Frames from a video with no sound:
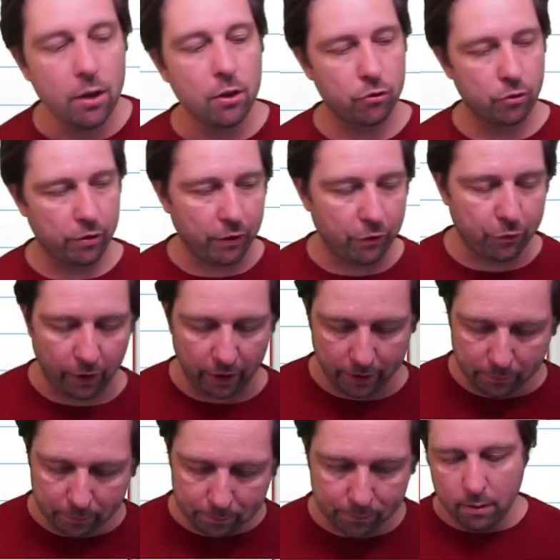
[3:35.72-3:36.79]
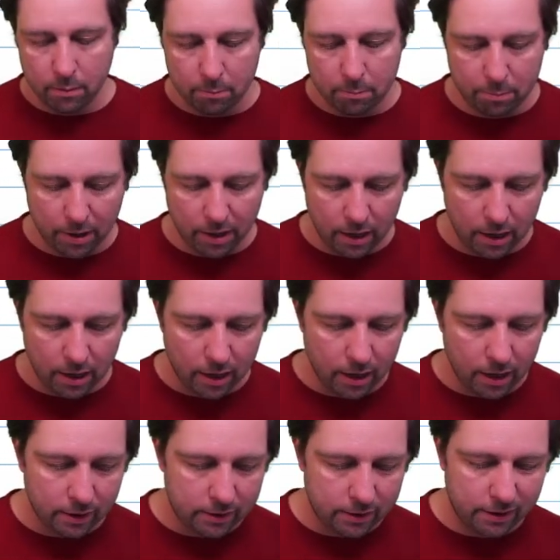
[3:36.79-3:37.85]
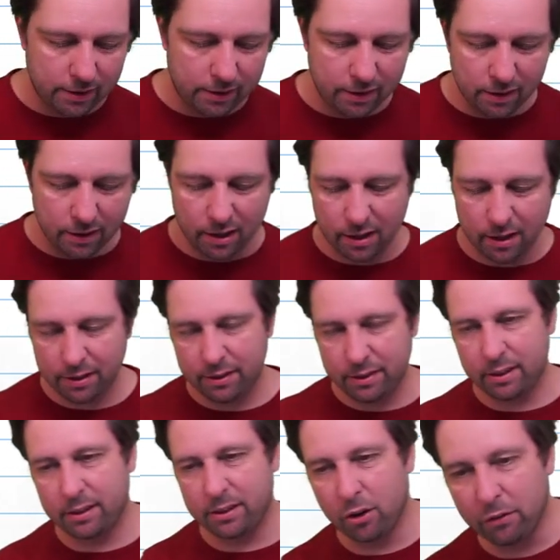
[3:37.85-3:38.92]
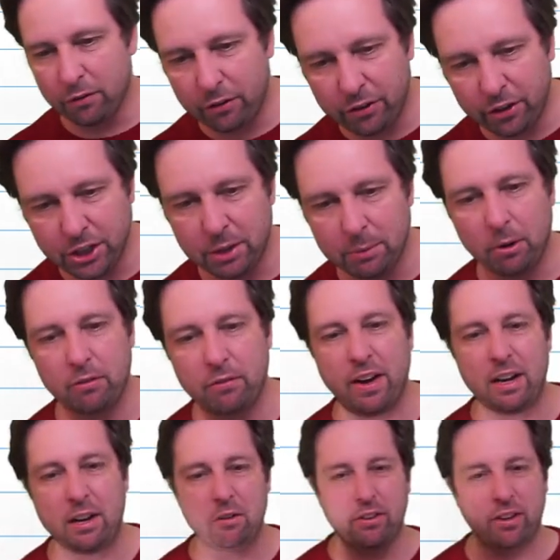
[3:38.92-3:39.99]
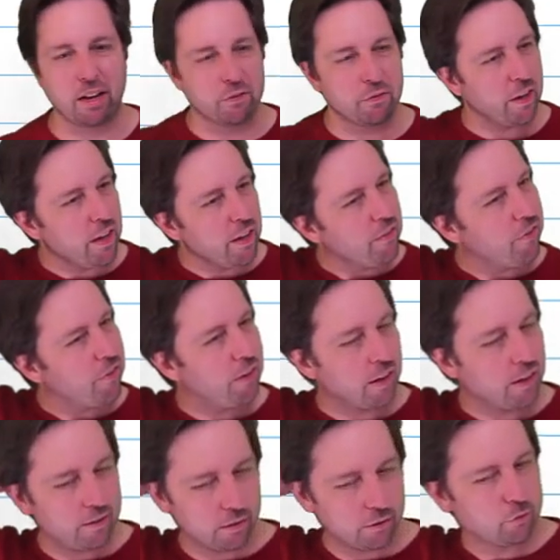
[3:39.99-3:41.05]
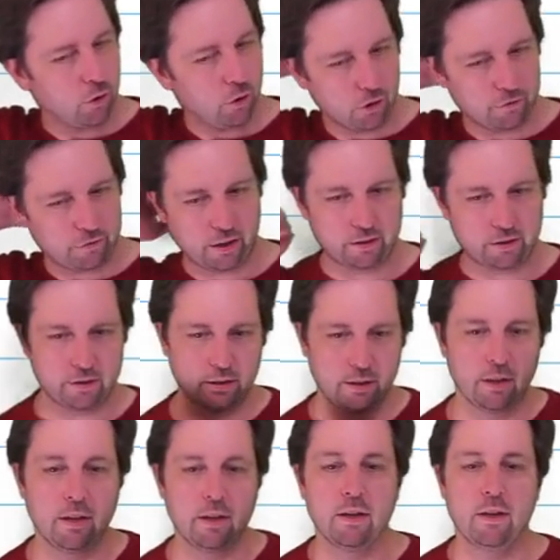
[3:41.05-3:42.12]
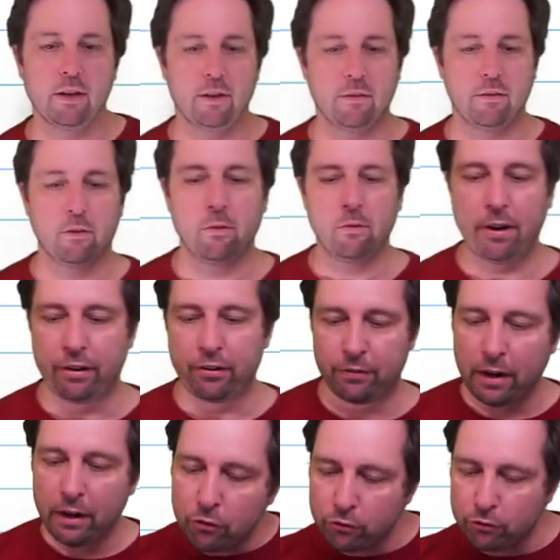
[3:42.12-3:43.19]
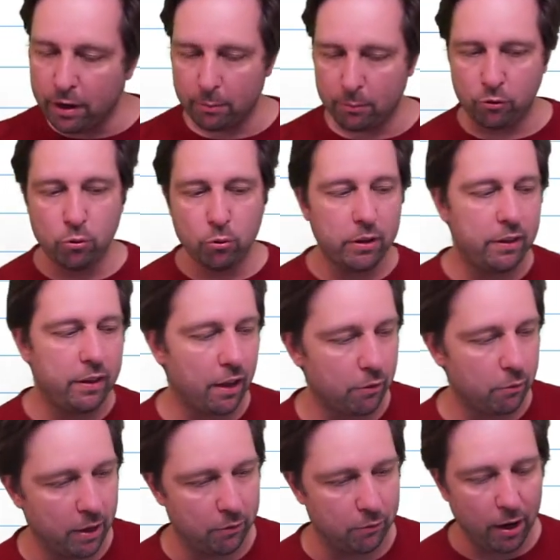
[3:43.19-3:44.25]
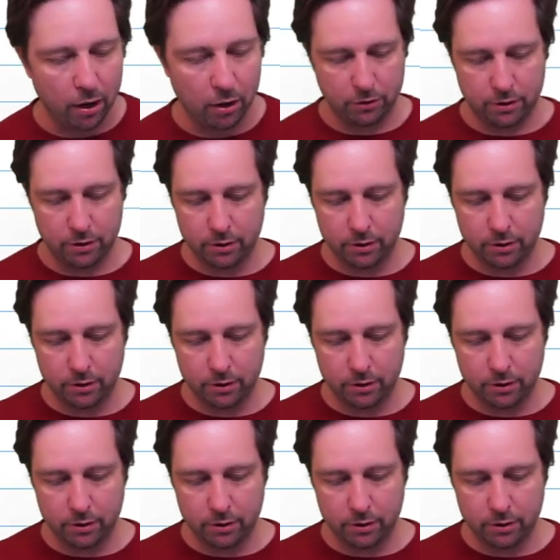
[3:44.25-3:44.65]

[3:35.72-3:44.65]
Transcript: So that's fine. But the conversation about value is kind of incidental to all of that. Whereas value streams do it the other way around.